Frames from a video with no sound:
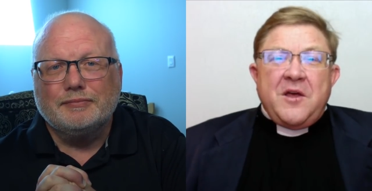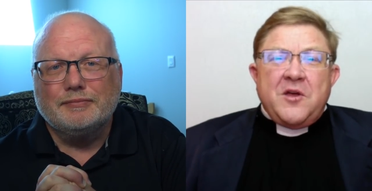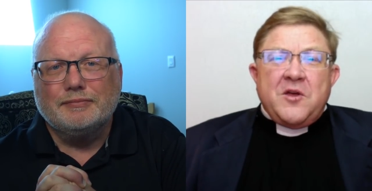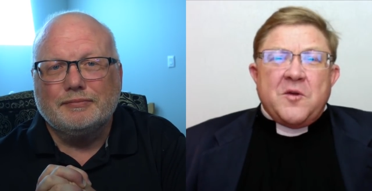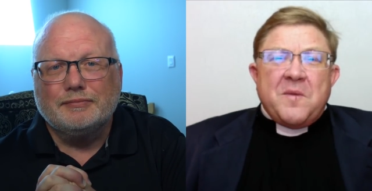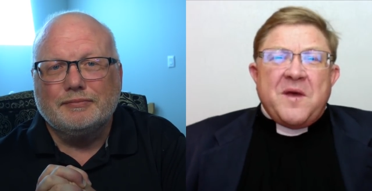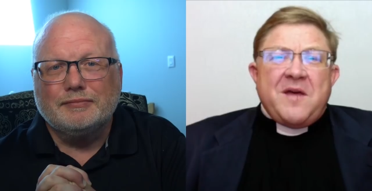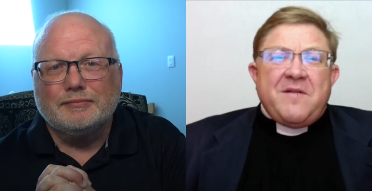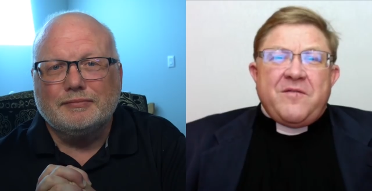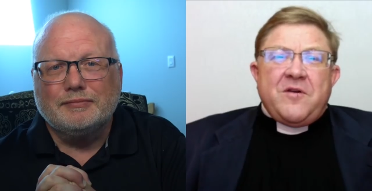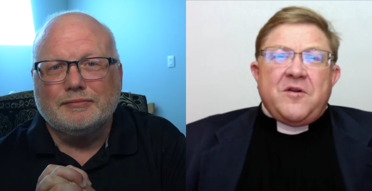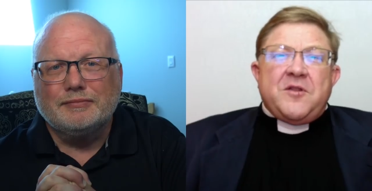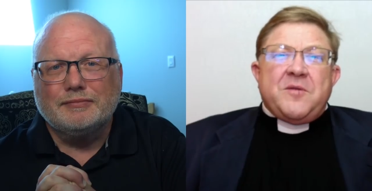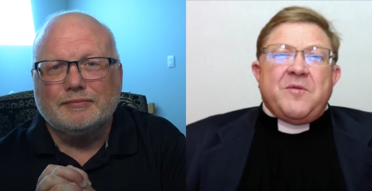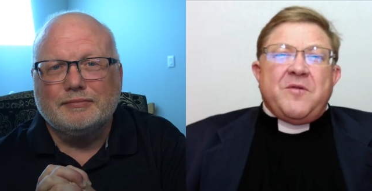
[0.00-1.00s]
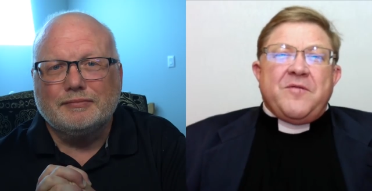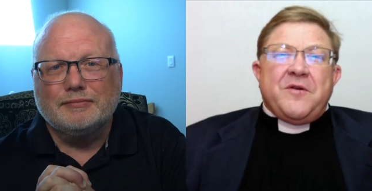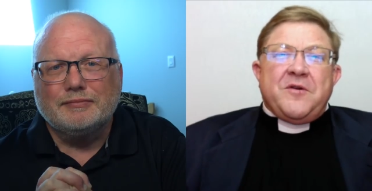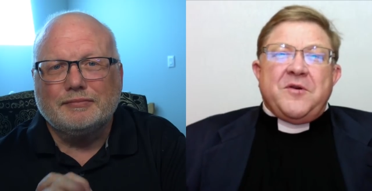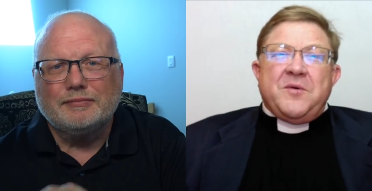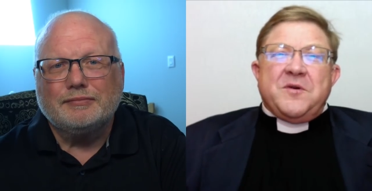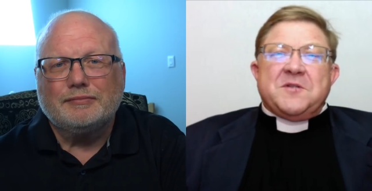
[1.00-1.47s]
Speaker 1: You may have heard them
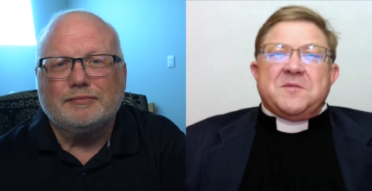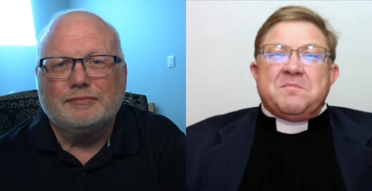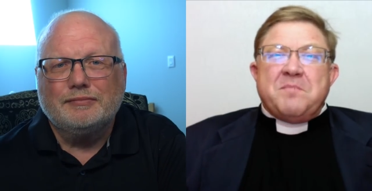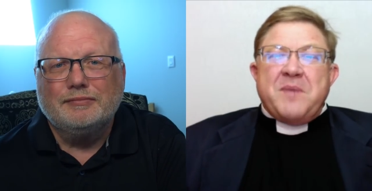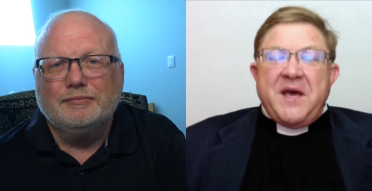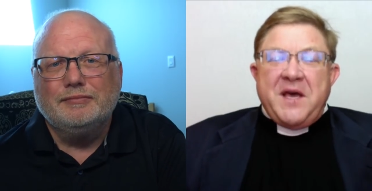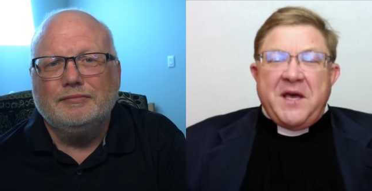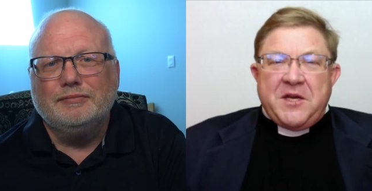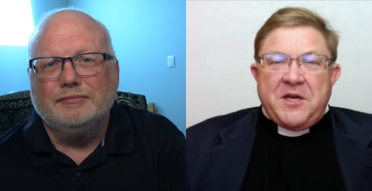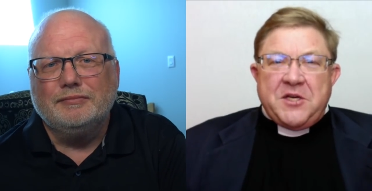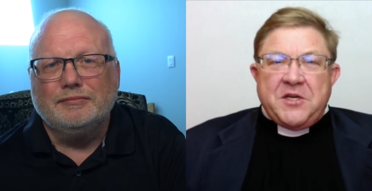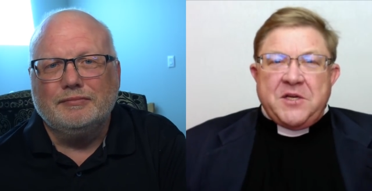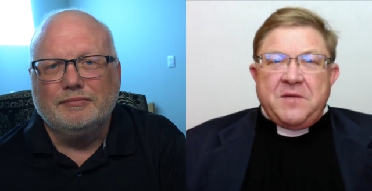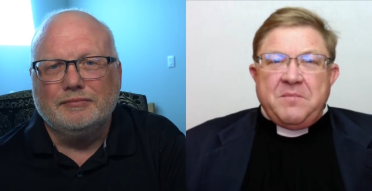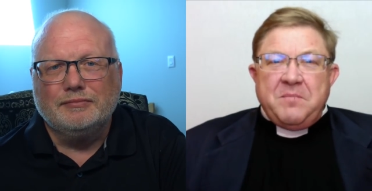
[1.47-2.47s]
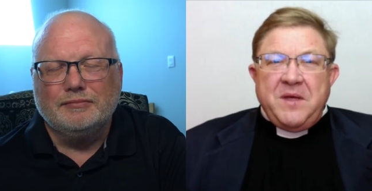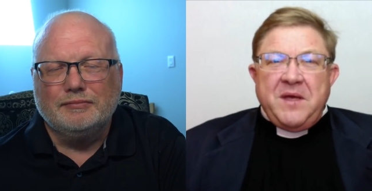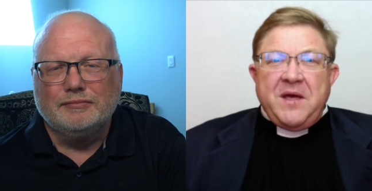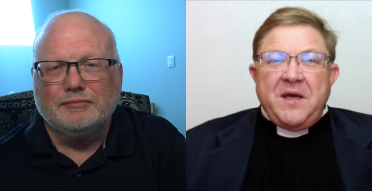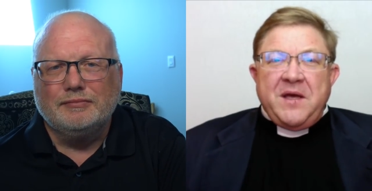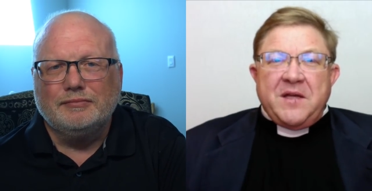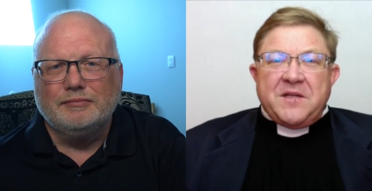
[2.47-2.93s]
referred to as BASH, B
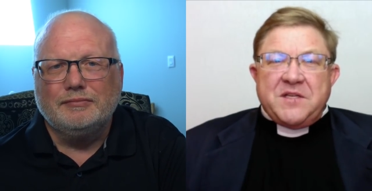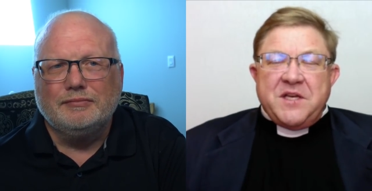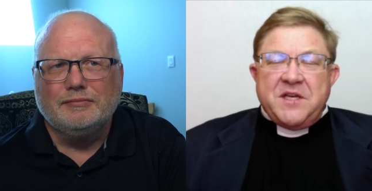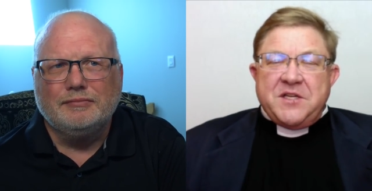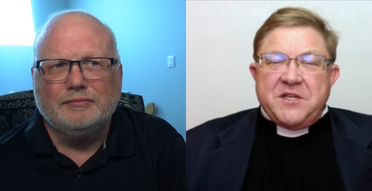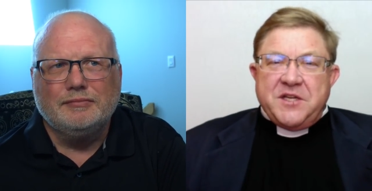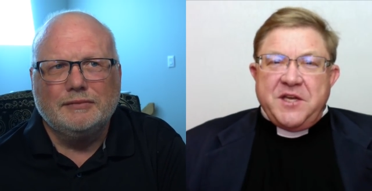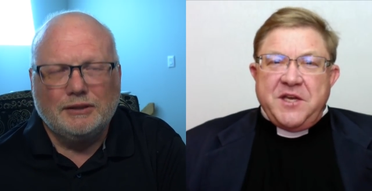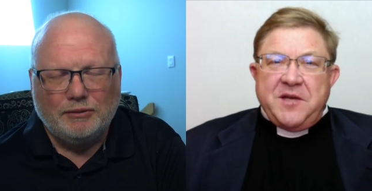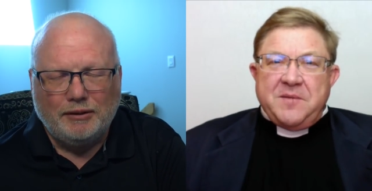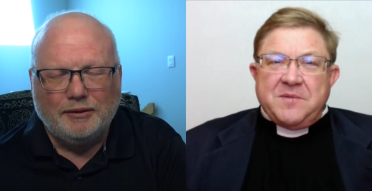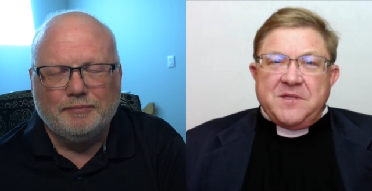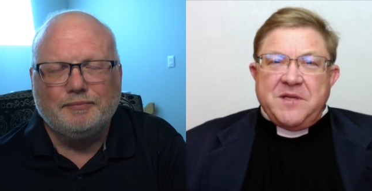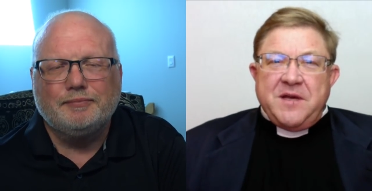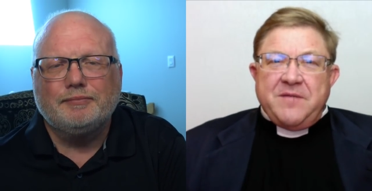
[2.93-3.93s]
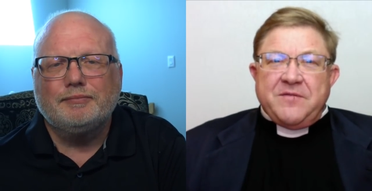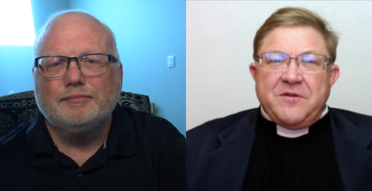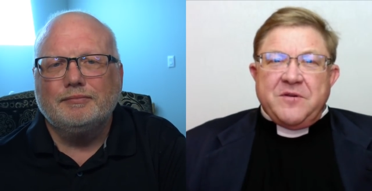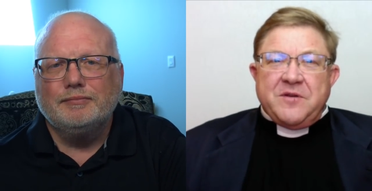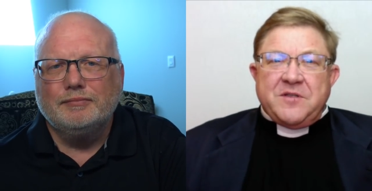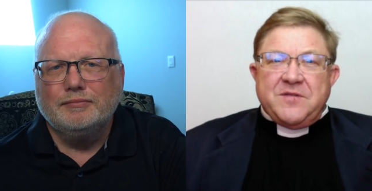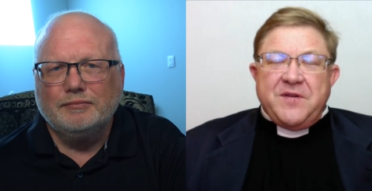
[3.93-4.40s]
A S H camps, right.
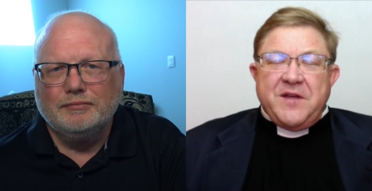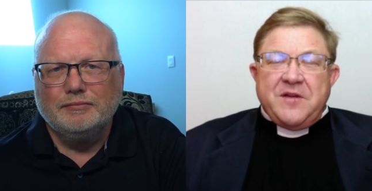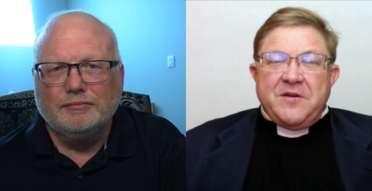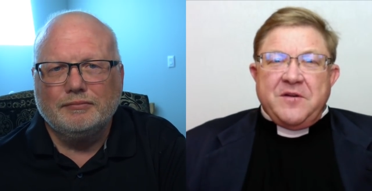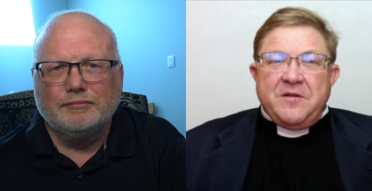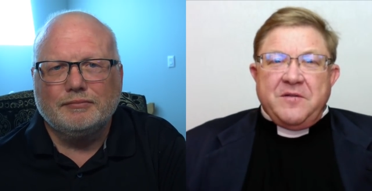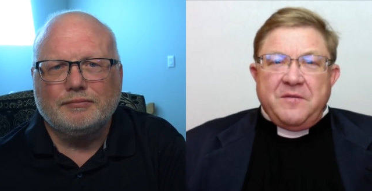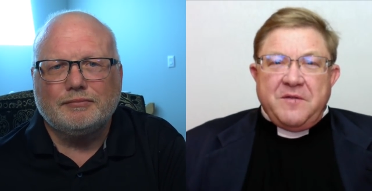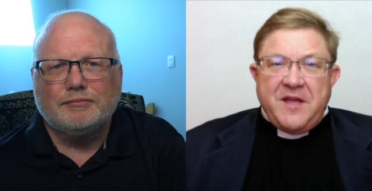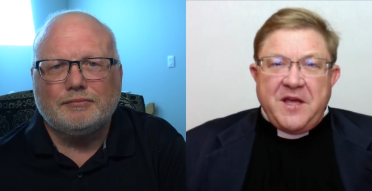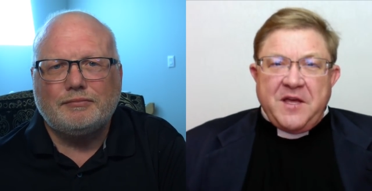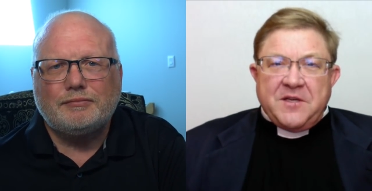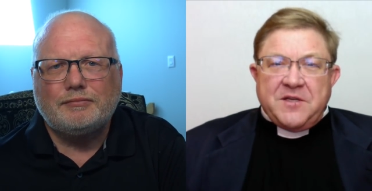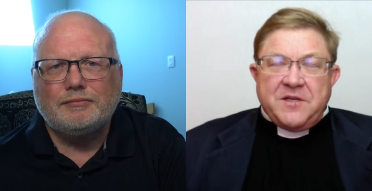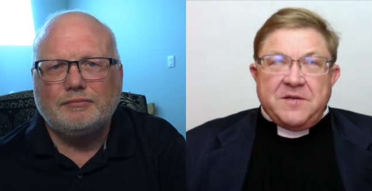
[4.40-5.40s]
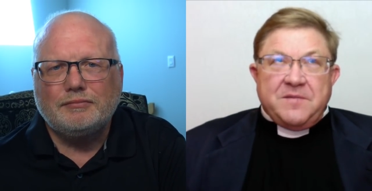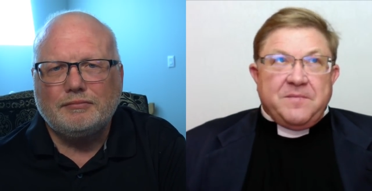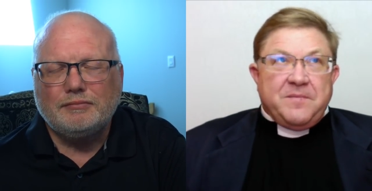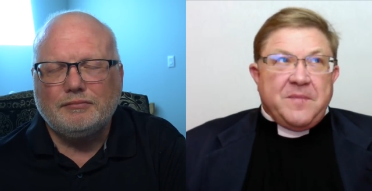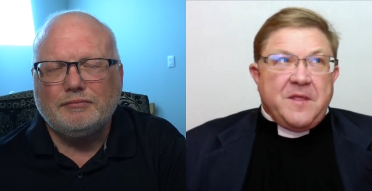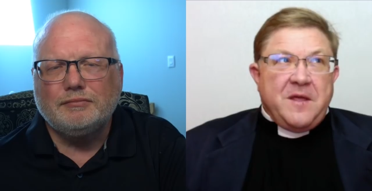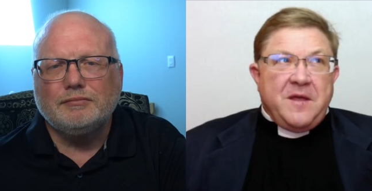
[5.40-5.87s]
after its founder, Nash.
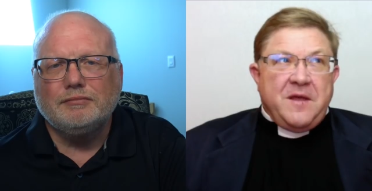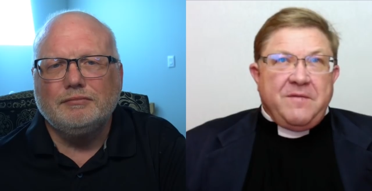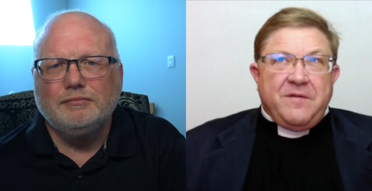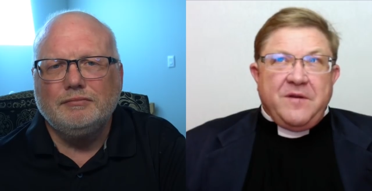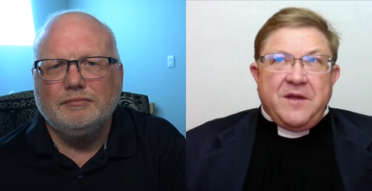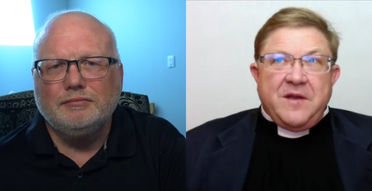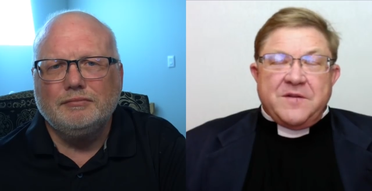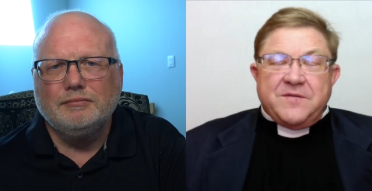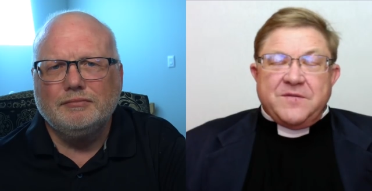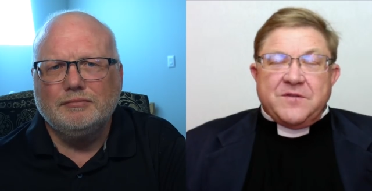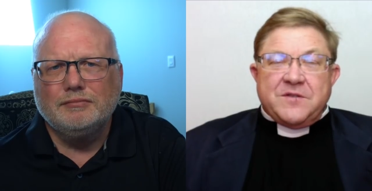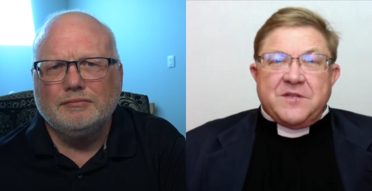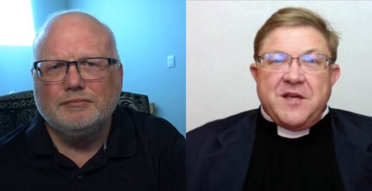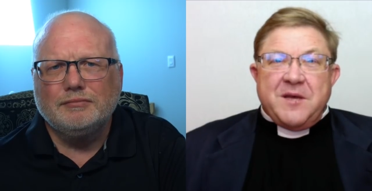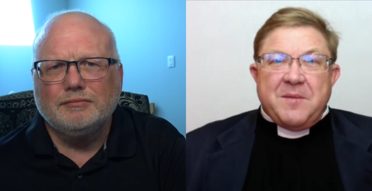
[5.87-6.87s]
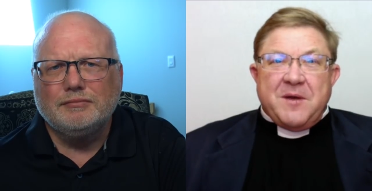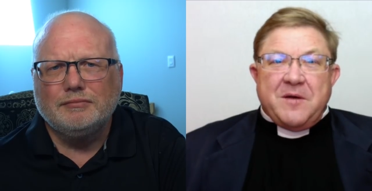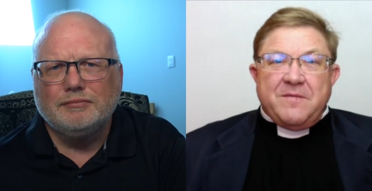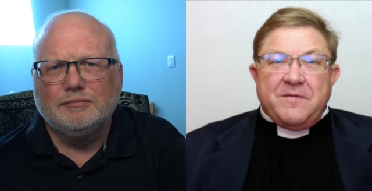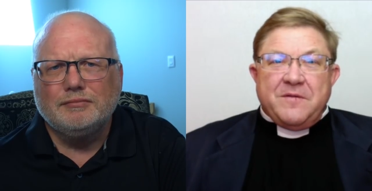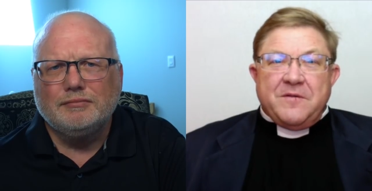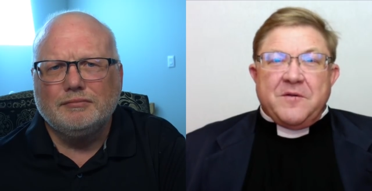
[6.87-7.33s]
I forget his first name,
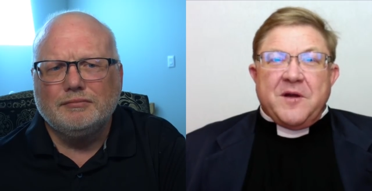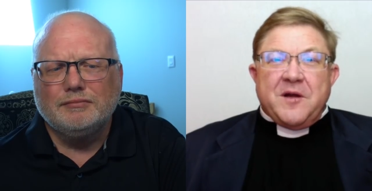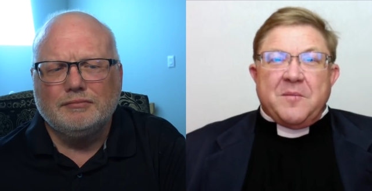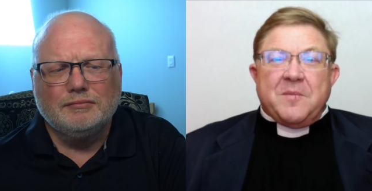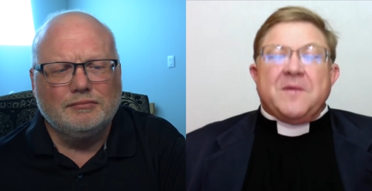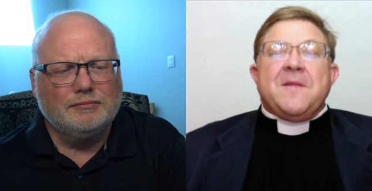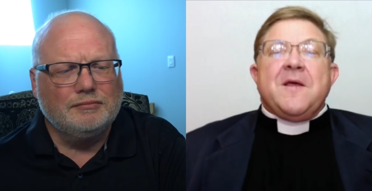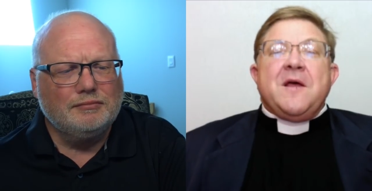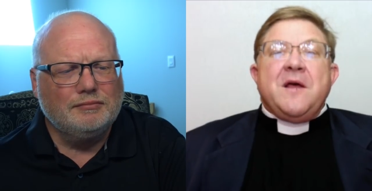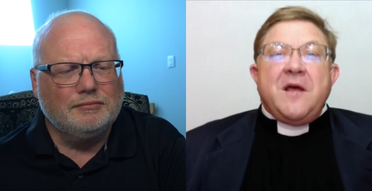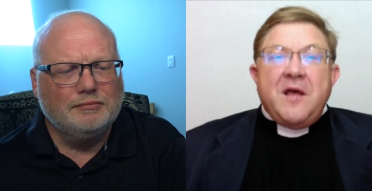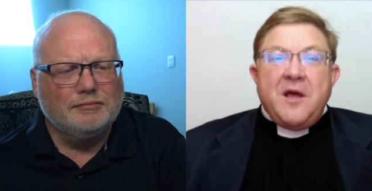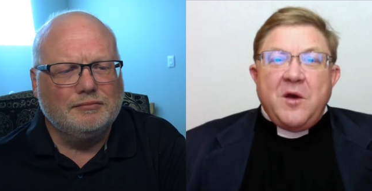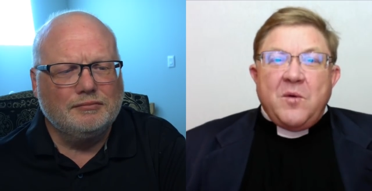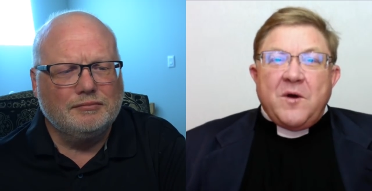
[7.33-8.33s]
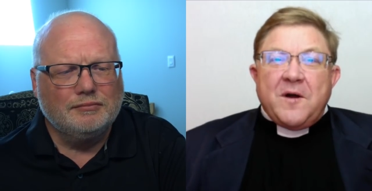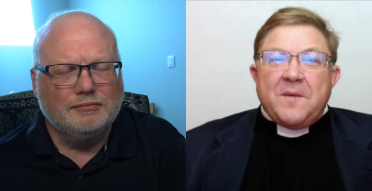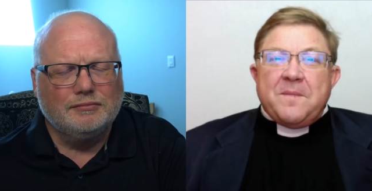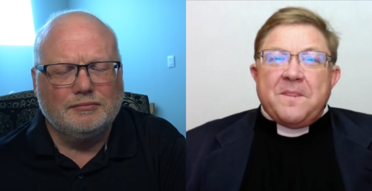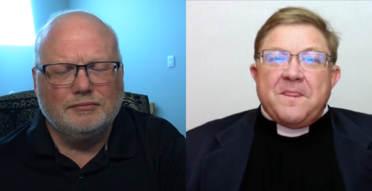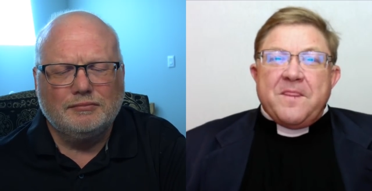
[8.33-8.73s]
Alfred or Albert. Well,